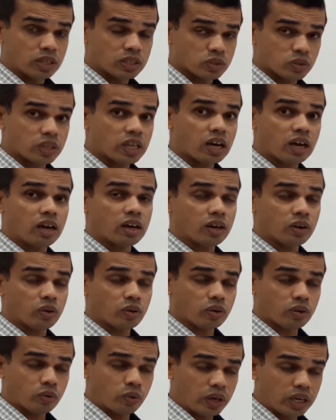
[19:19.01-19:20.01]
So they
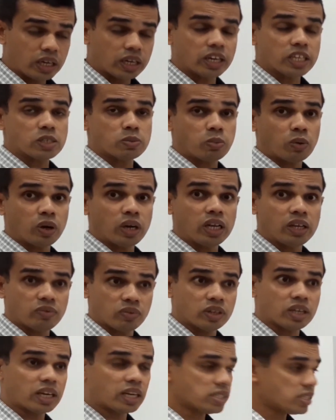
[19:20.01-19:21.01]
are quick responding for
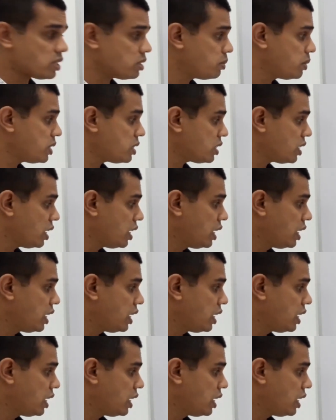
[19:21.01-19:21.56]
the customers.